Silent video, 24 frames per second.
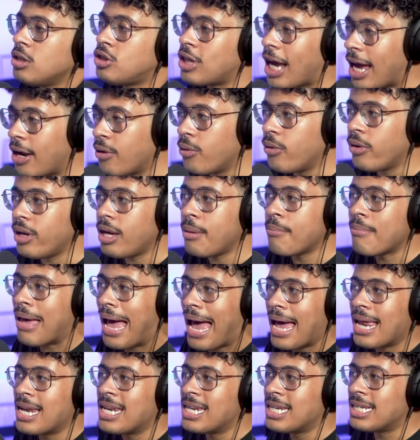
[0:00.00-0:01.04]
generally
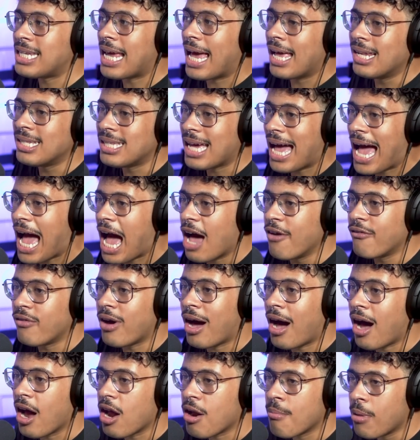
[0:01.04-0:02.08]
men tend to have
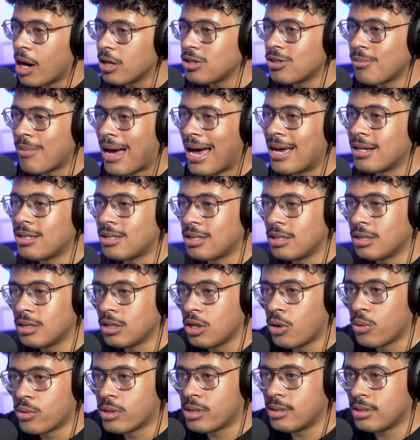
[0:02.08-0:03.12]
a higher muscle mass and a
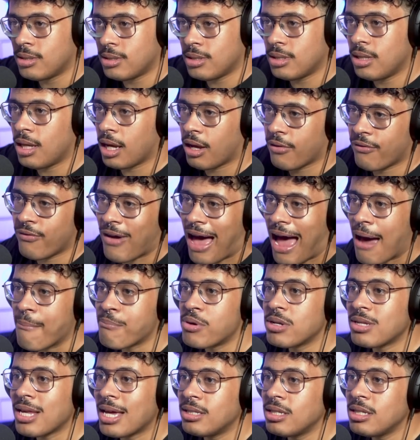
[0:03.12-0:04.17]
lower like fat
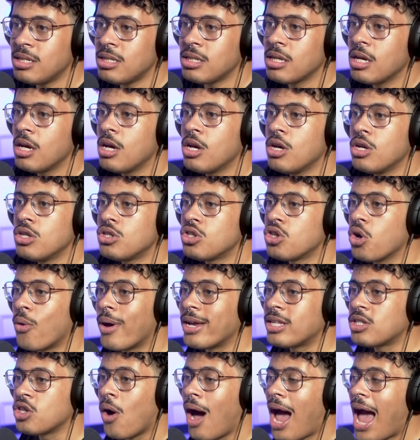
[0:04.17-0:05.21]
percentage. Ah. So
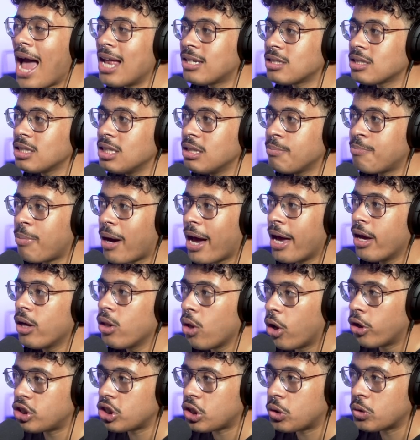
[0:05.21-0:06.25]
it's not ah. actually the
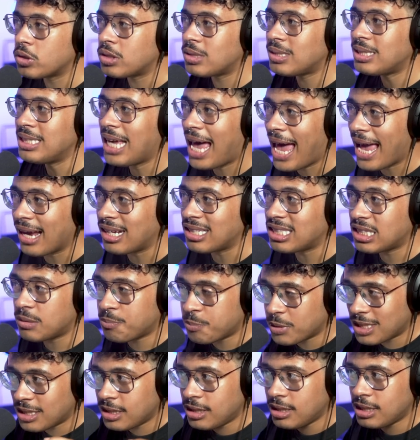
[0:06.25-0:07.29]
biological sex
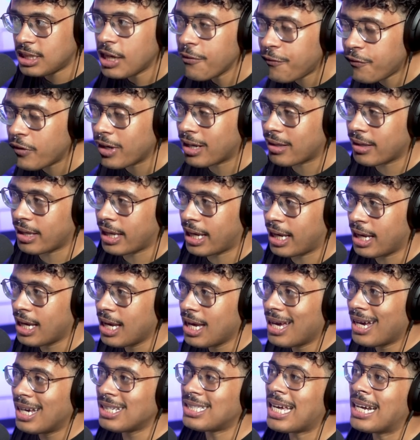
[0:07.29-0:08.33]
specifically;
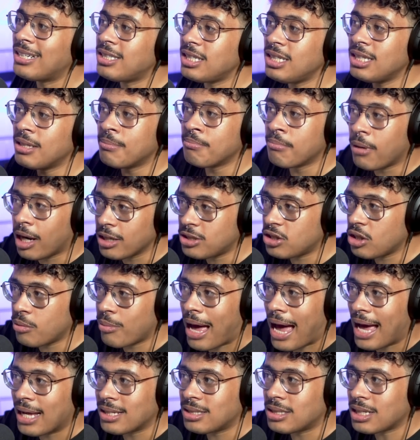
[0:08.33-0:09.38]
it's actually the muscle
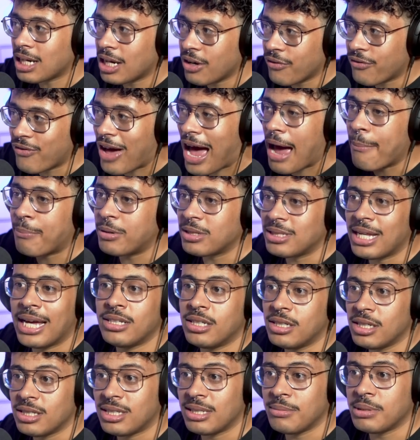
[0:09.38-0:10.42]
mass and fat
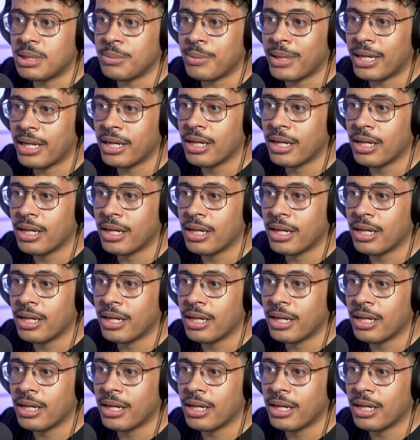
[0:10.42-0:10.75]
percentage. It seems so to